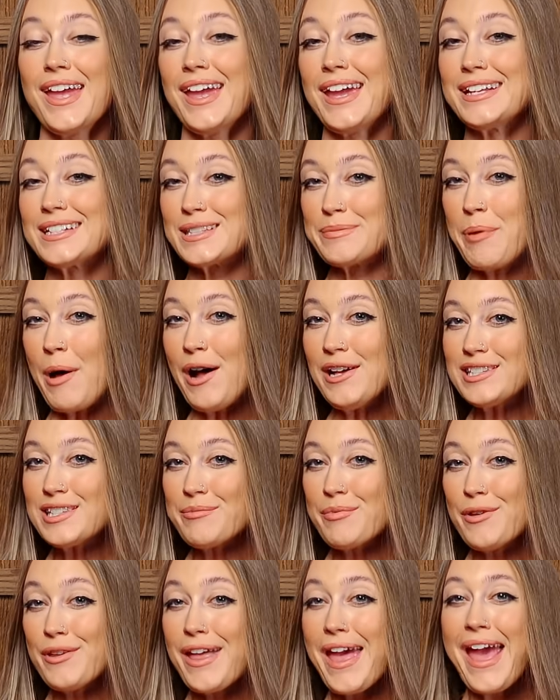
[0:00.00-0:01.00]
It's
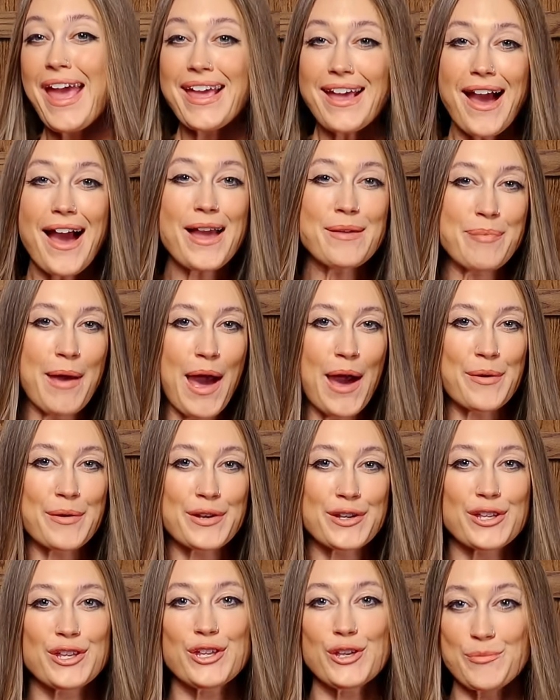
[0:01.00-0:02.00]
possible
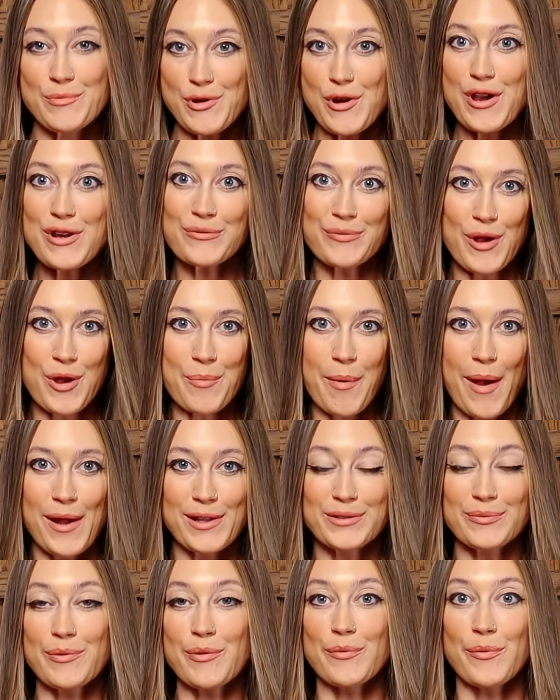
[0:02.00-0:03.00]
AI-powered humanoid
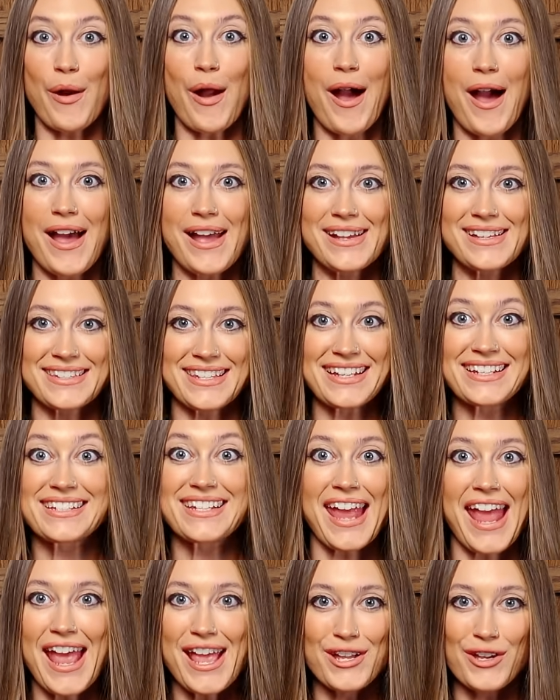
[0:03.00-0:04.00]
robots will rise
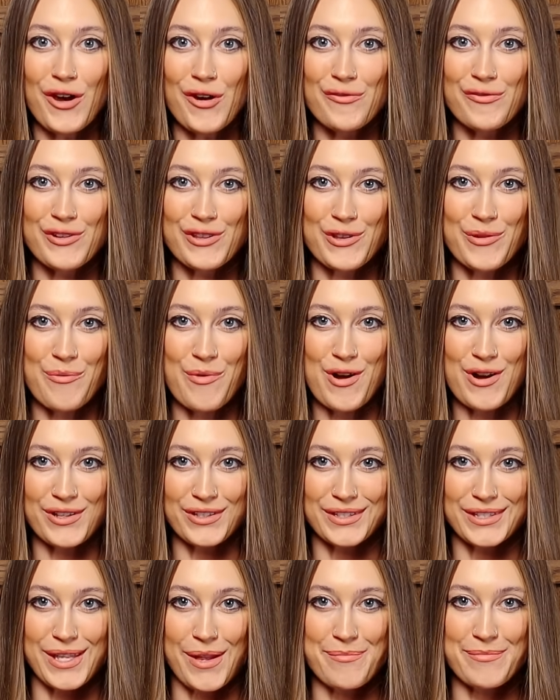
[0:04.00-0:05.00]
and take over the
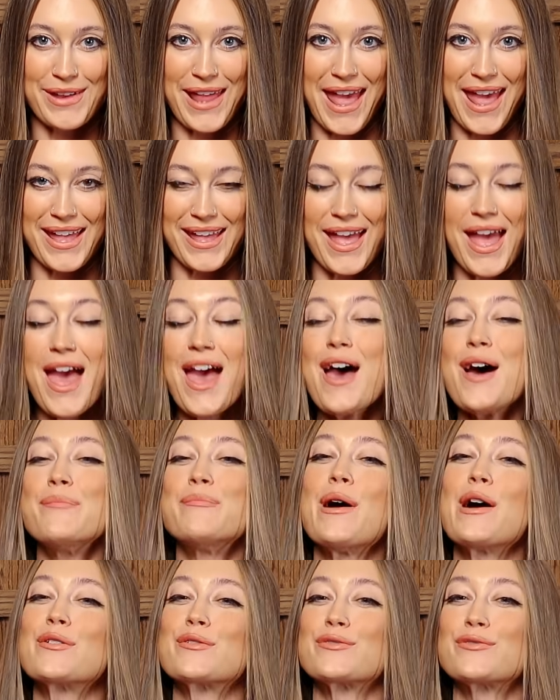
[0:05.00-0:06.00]
world someday,
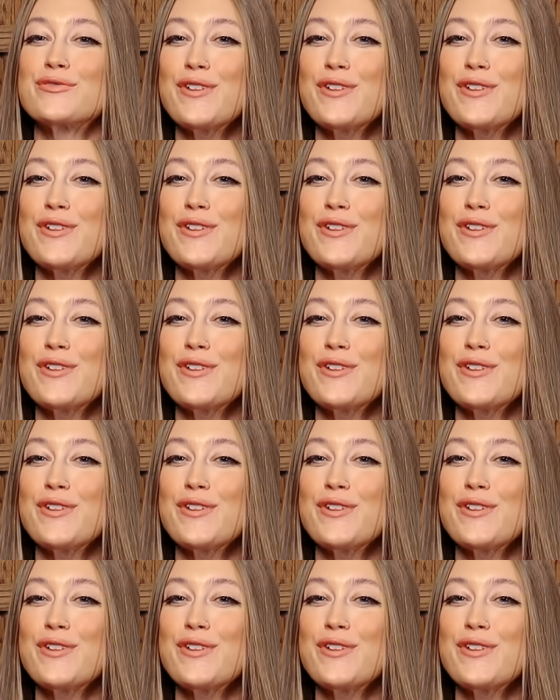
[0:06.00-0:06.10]
but